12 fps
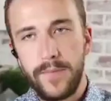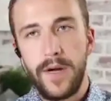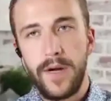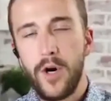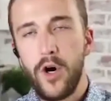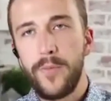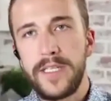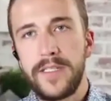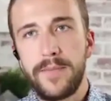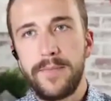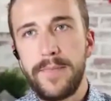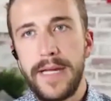I'm hoping
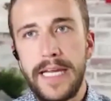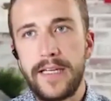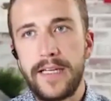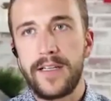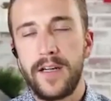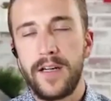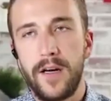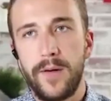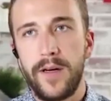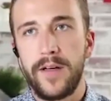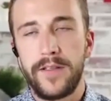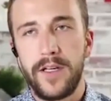to make
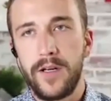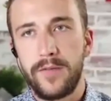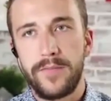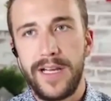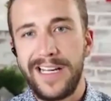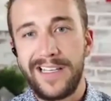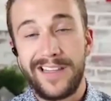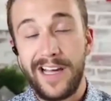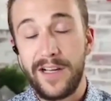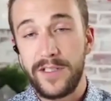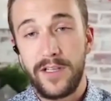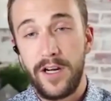uh, you know eighty
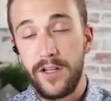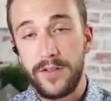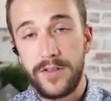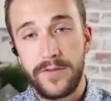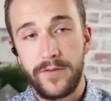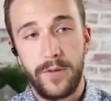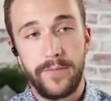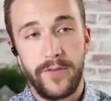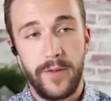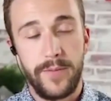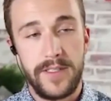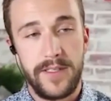thousand dollars from
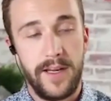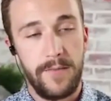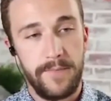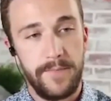from the sale.